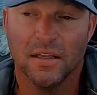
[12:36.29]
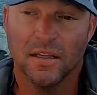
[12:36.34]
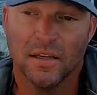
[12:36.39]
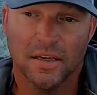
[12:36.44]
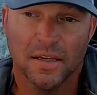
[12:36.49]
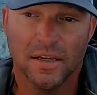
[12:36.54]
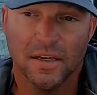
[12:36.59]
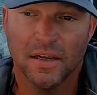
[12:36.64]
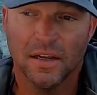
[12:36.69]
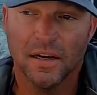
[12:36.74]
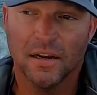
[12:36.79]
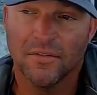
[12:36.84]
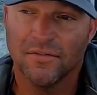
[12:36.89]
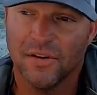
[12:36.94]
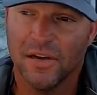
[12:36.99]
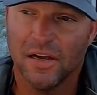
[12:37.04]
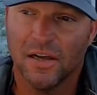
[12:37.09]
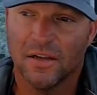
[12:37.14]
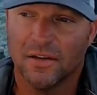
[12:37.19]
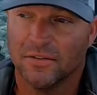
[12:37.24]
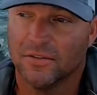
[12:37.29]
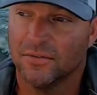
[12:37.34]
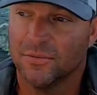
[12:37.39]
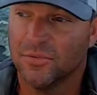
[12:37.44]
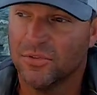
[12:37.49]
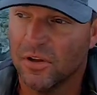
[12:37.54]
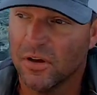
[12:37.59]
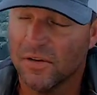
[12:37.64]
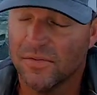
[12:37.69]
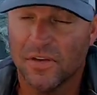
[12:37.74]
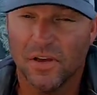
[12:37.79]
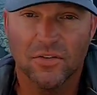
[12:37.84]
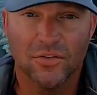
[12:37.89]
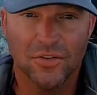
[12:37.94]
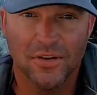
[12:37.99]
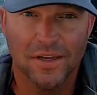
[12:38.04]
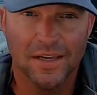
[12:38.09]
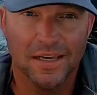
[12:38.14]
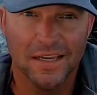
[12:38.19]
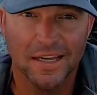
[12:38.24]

again, I found some stuff yesterday.